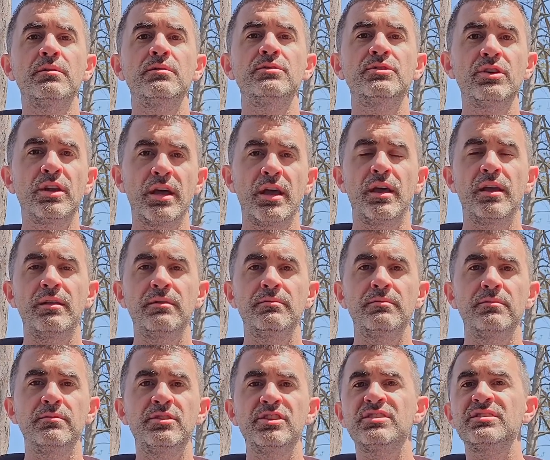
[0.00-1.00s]
should I
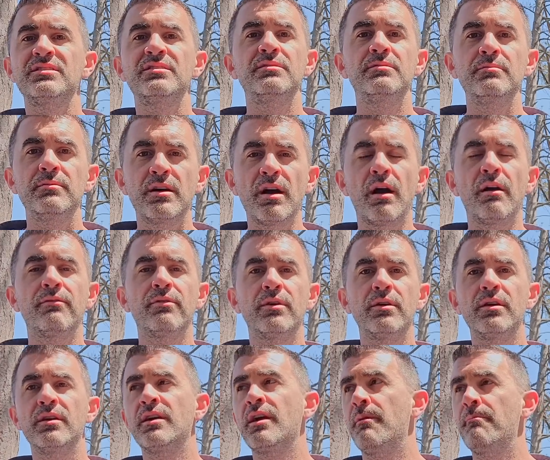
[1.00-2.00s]
just cover
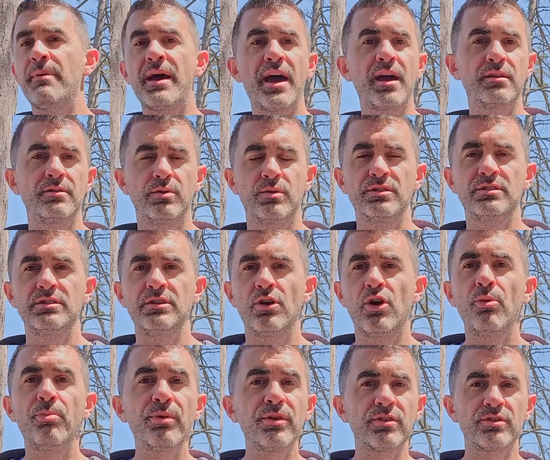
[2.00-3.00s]
and come back towards the
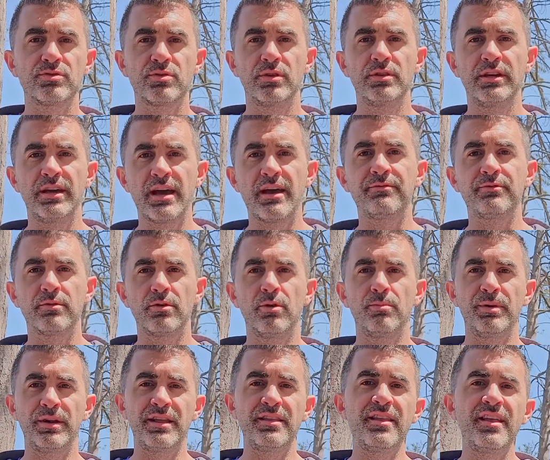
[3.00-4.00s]
open or shortly after
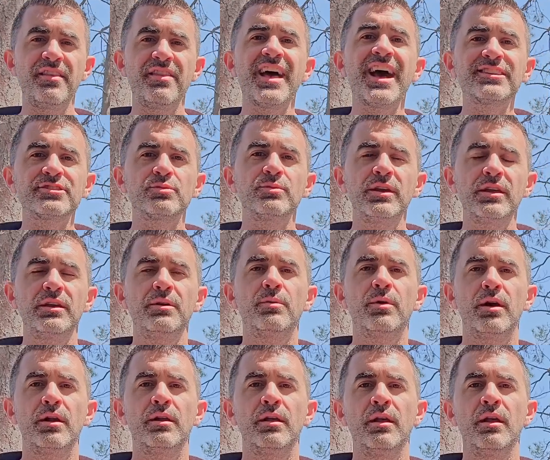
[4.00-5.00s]
open? And, and that's really
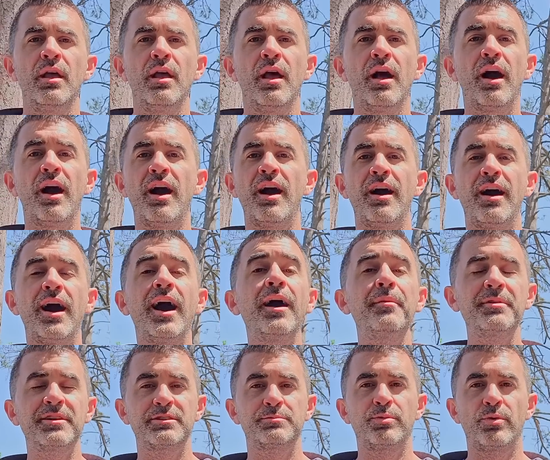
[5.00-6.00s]
what uh,
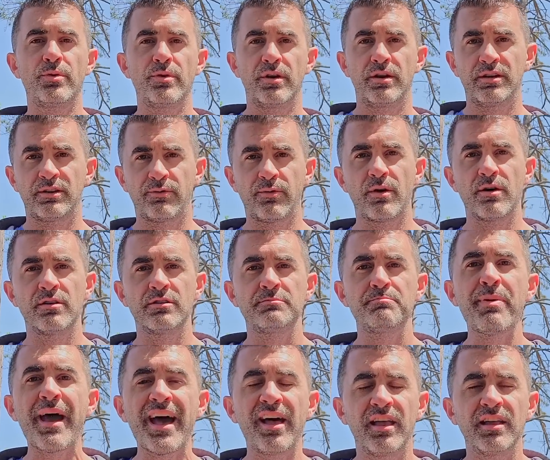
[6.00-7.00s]
I'm exploring as far as
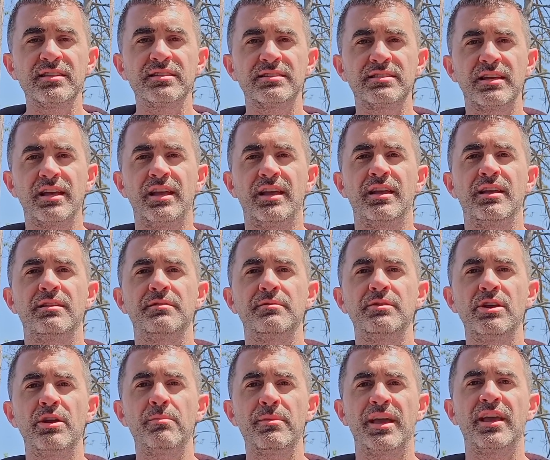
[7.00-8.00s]
balance and
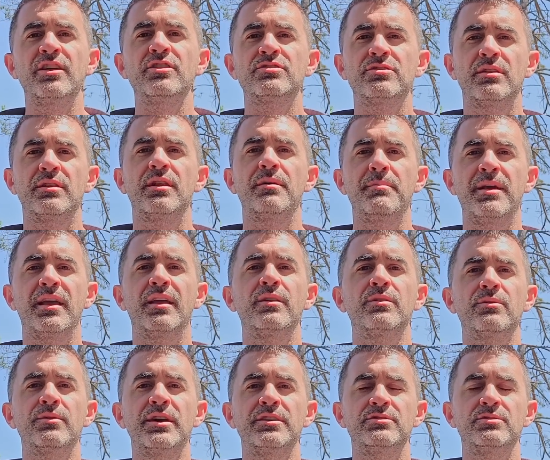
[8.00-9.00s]
you know making sure that I'm making
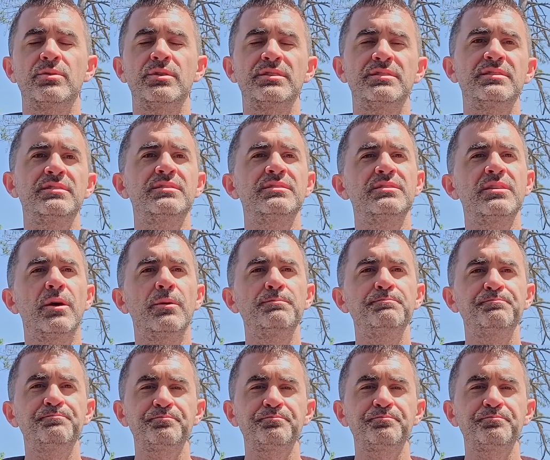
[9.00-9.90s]
the right choices. So